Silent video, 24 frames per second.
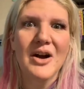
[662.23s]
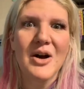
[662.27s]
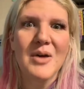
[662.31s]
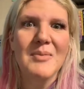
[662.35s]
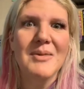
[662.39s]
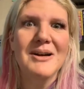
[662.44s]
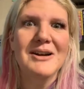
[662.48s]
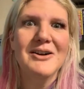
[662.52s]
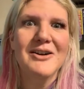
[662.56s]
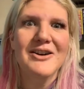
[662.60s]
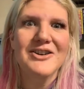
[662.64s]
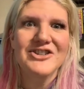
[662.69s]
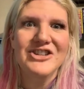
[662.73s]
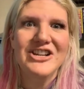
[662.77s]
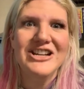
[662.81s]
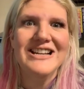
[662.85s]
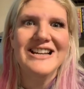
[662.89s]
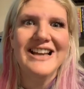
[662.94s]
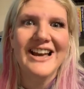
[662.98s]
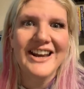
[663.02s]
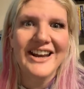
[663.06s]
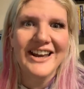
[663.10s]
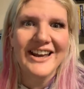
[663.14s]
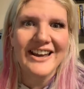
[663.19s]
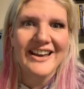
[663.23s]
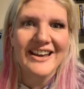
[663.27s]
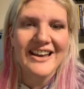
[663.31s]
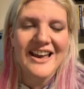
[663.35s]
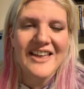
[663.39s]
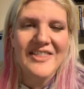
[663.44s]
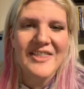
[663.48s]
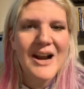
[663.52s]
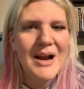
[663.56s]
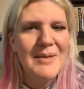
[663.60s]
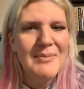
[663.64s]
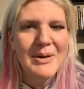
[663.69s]
oh my gosh, I get it.
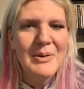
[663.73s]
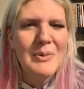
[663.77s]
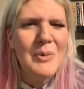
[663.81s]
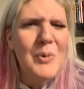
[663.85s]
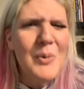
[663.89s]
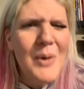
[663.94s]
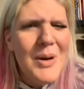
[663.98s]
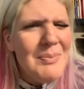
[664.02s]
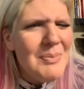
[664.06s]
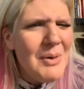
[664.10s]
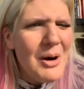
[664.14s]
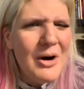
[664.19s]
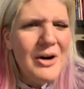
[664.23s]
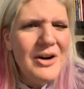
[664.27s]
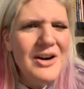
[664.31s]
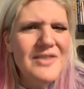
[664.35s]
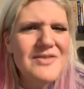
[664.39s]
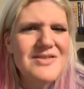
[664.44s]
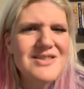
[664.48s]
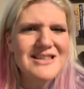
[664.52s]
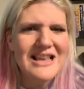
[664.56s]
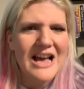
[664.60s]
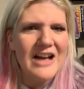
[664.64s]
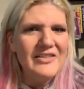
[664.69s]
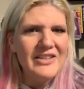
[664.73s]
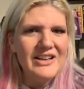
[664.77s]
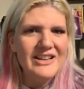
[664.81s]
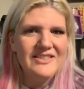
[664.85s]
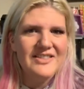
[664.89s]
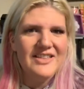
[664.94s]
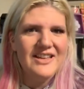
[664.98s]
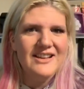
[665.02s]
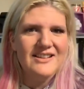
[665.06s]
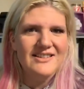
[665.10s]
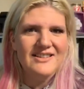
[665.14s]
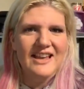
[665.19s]
And then I'm like, well, what part of selling
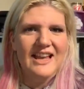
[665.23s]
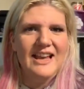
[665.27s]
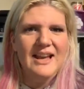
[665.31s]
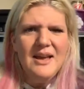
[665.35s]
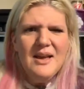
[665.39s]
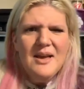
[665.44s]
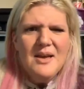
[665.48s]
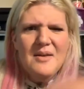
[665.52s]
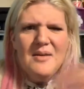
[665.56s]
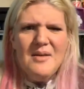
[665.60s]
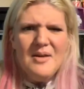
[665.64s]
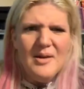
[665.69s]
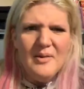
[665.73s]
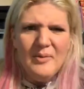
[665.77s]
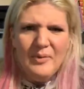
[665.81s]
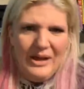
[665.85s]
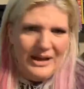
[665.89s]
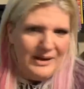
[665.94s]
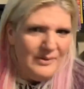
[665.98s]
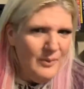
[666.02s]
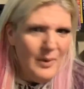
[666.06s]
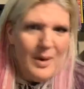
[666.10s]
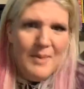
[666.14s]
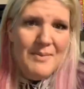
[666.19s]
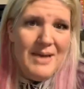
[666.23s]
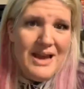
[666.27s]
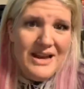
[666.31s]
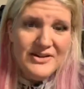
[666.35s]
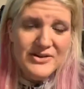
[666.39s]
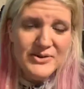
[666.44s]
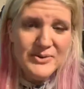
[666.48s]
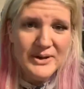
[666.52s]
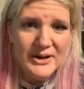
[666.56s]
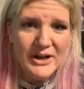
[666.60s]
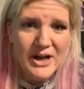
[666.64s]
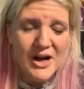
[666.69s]
things, like what makes
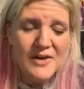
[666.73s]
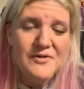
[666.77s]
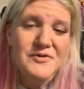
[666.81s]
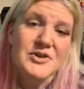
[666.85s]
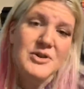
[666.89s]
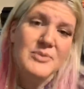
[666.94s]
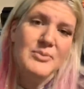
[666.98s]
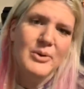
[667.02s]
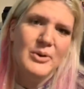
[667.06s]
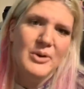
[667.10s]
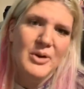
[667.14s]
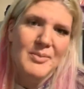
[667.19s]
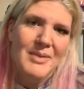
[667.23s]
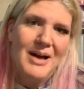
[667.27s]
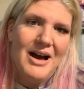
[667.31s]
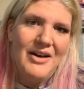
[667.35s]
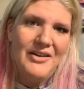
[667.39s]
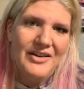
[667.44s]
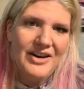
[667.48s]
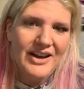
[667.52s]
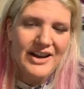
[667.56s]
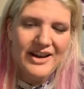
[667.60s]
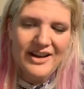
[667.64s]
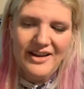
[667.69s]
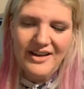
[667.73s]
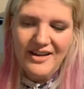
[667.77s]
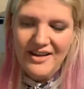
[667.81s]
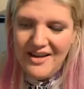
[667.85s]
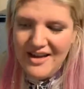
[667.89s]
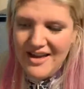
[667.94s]
you uncomfortable about it?